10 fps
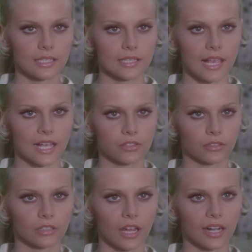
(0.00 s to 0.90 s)
over
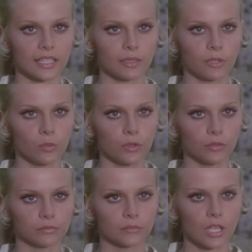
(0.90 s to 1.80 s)
England. Sir
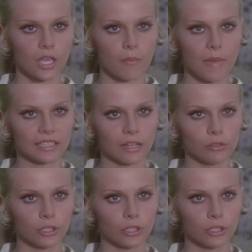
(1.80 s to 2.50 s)
Henry of Nottingham,